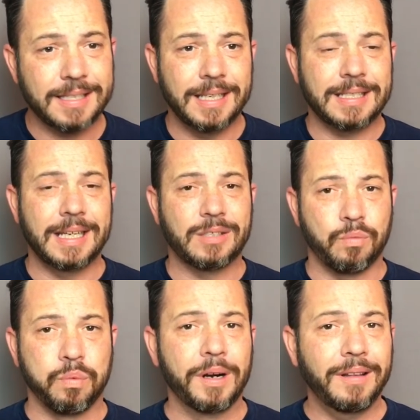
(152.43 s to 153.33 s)
It's it's
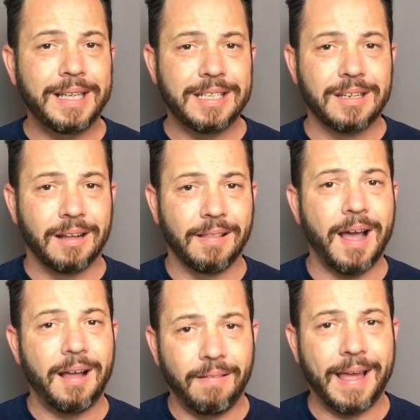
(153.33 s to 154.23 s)
really a
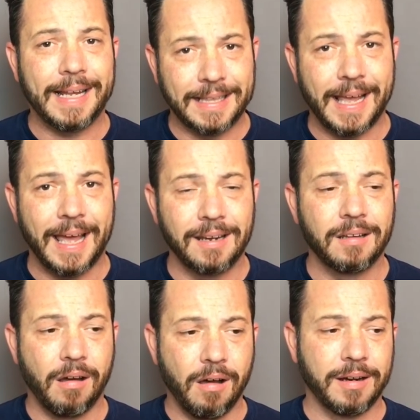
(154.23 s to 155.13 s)
lot like that,
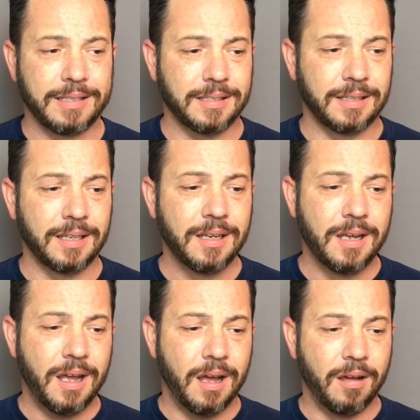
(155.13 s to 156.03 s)
honestly.
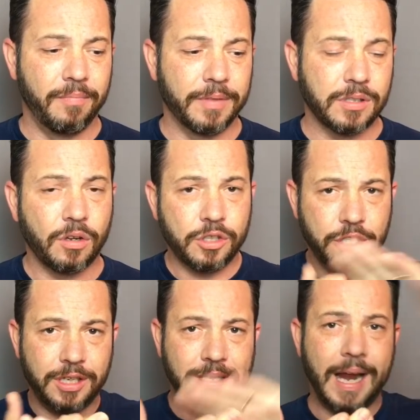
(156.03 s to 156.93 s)
Um, as long as you
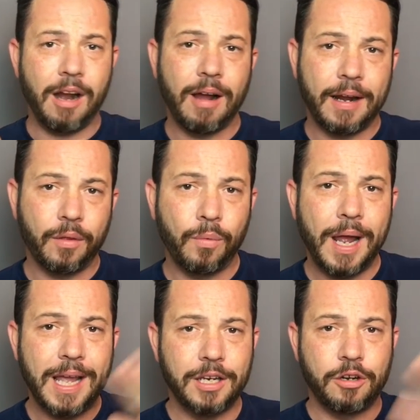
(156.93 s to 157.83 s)
get the hair out of the
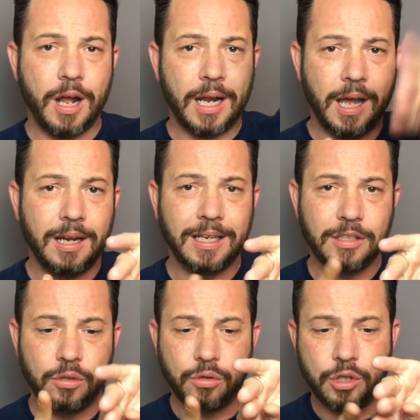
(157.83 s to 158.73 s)
way and you're not cutting
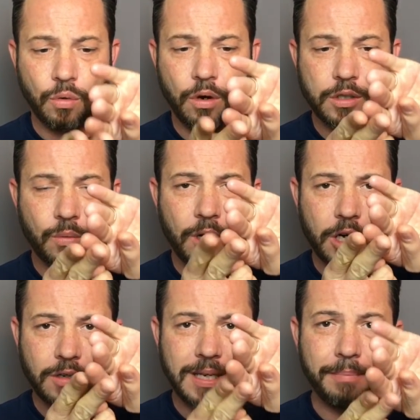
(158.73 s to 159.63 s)
it too short to where
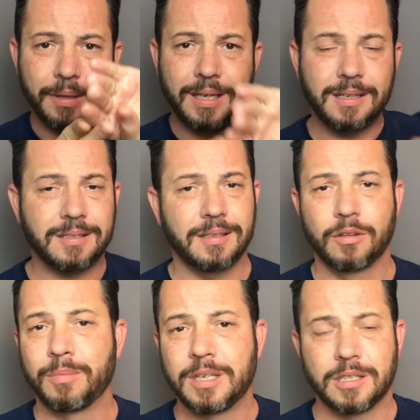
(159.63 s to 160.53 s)
your template is,
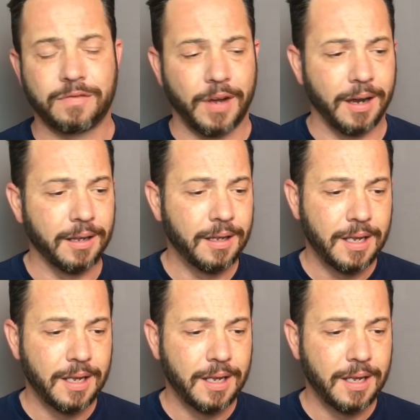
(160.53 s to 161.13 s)
you'll be just fine.